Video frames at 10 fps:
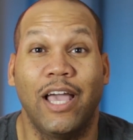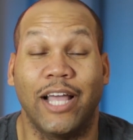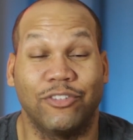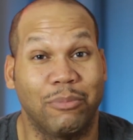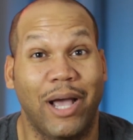
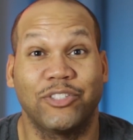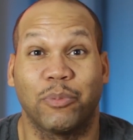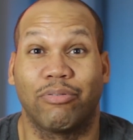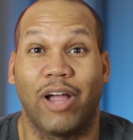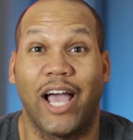And to my
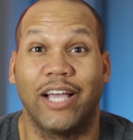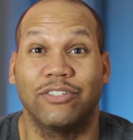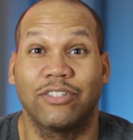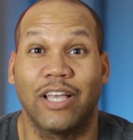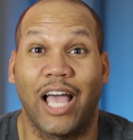
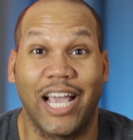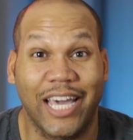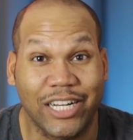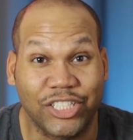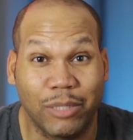surprise, I
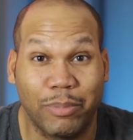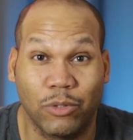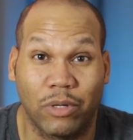got a shipping